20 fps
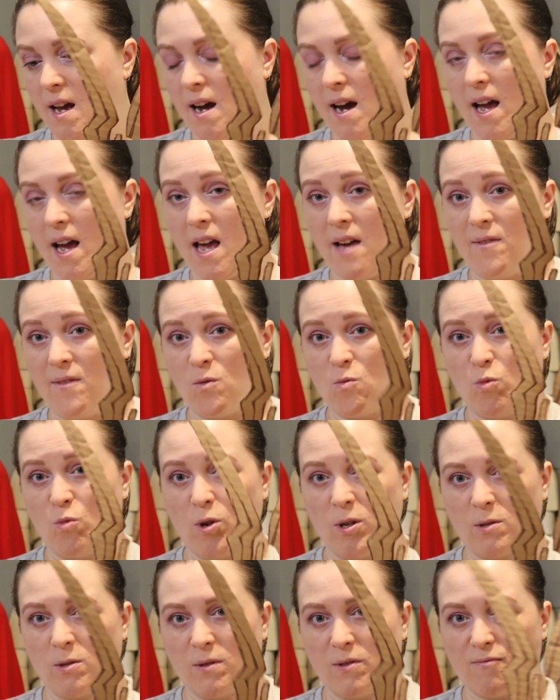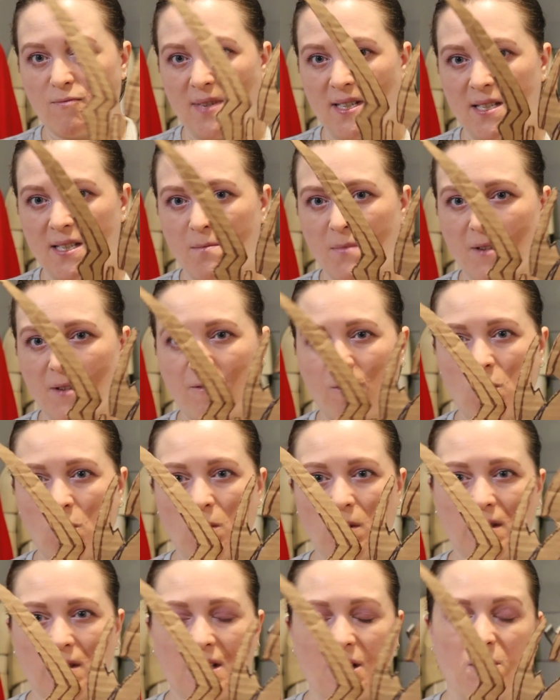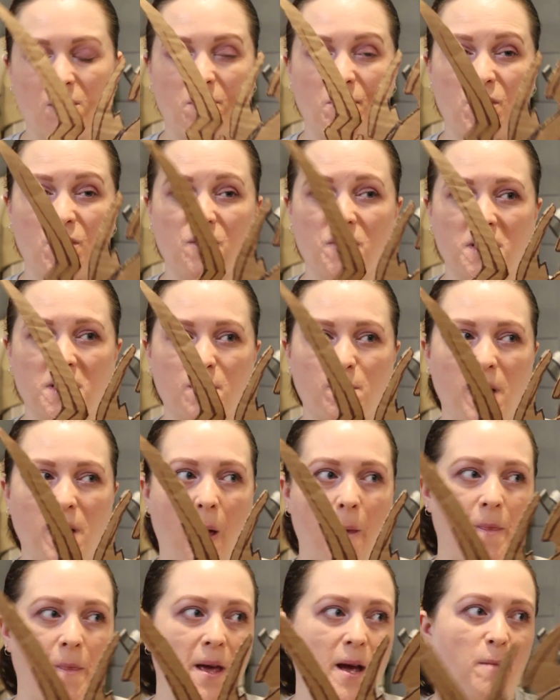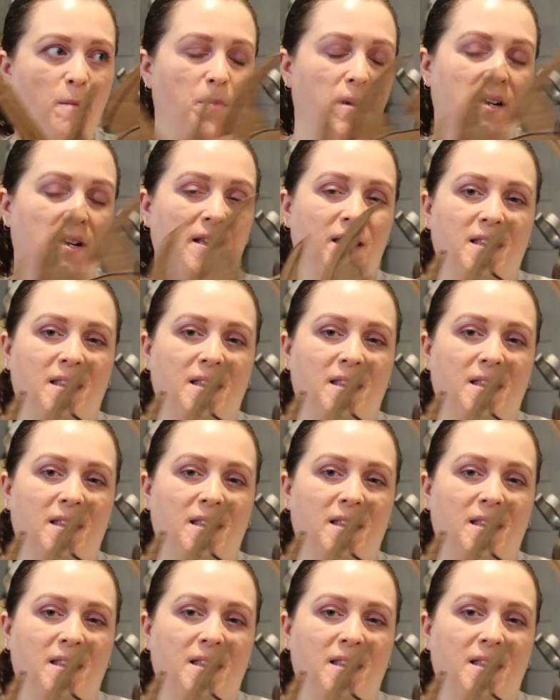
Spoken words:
I haven't worked with resin before, so I'm nervous about that, but